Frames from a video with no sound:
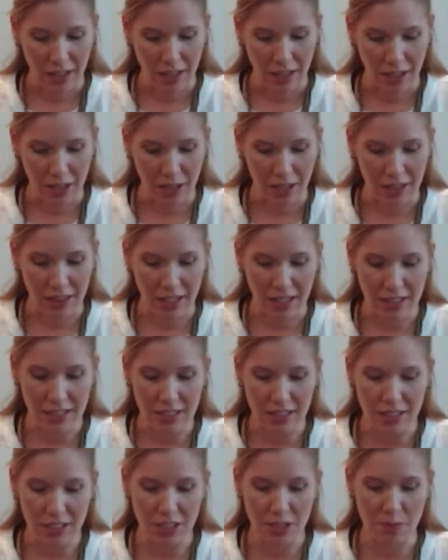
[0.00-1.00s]
Uh, and
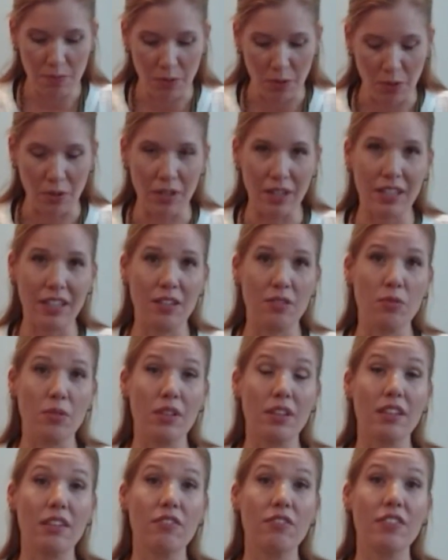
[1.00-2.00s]
that's exploring and
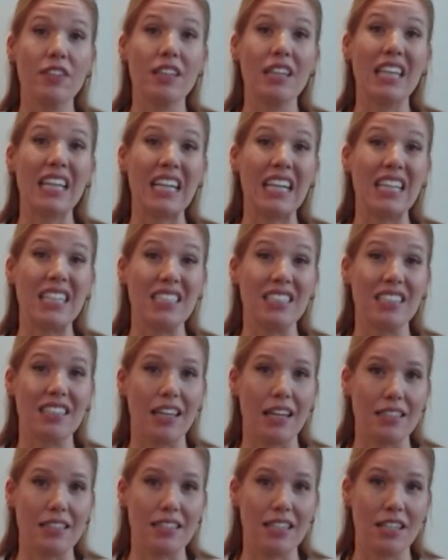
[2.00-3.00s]
really feeling into
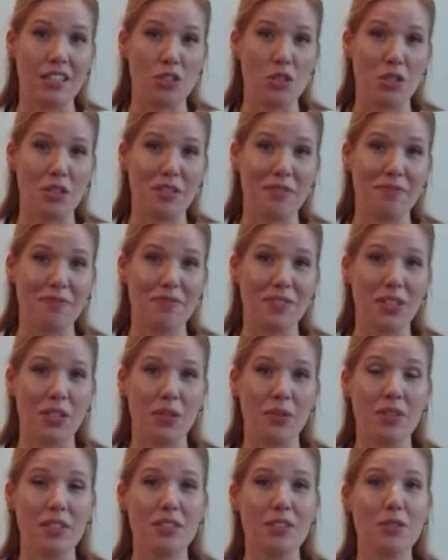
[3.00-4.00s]
that tension.
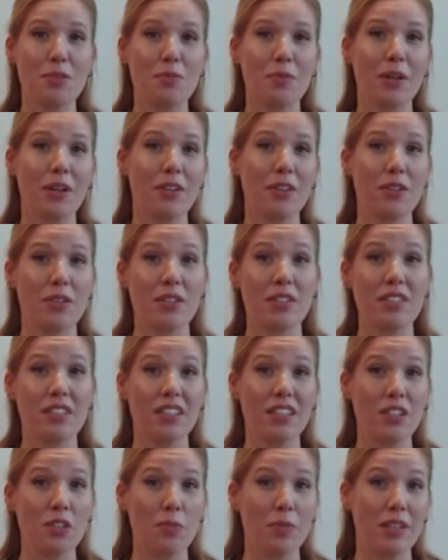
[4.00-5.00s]
So, this is where there is a
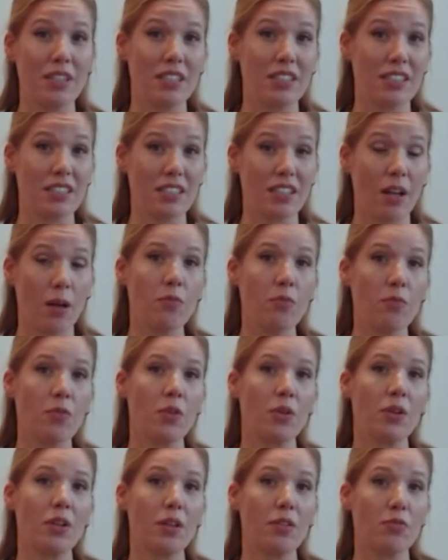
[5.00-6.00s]
little bit of
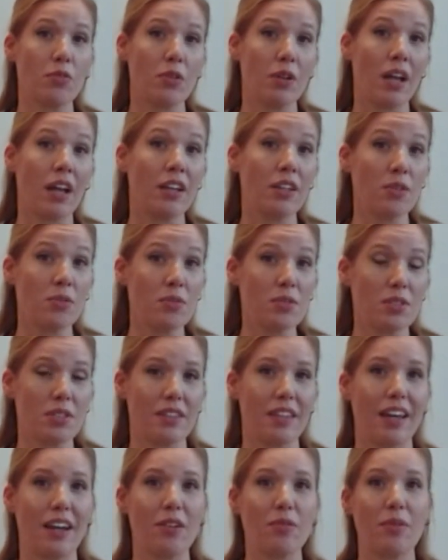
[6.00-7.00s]
discomfort if we're not used to
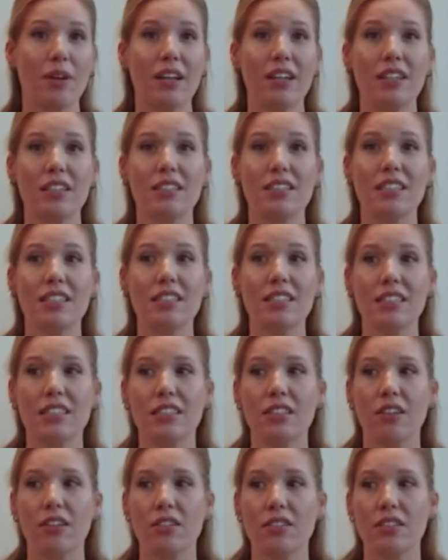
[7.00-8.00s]
that, right? It's easy
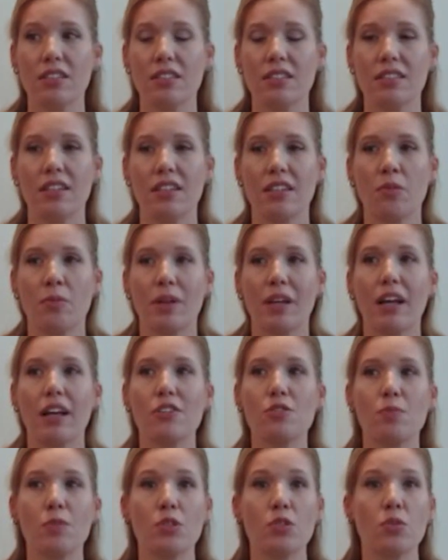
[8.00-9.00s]
to all of a sudden say, Oh my
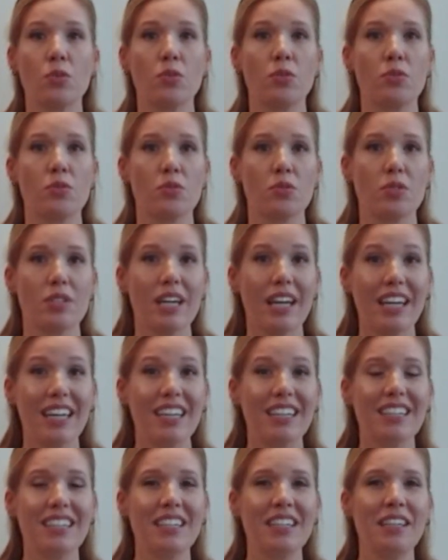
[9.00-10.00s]
gosh, my shoulders are
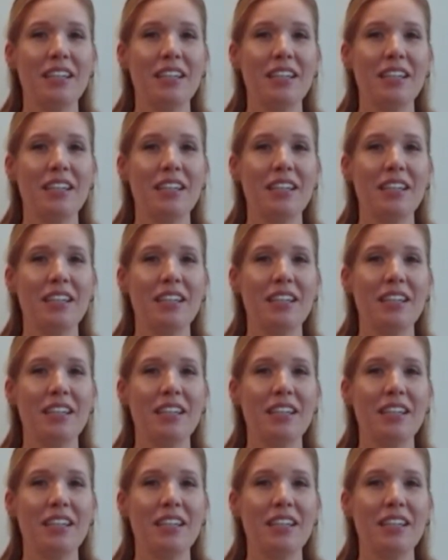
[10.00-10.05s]
tight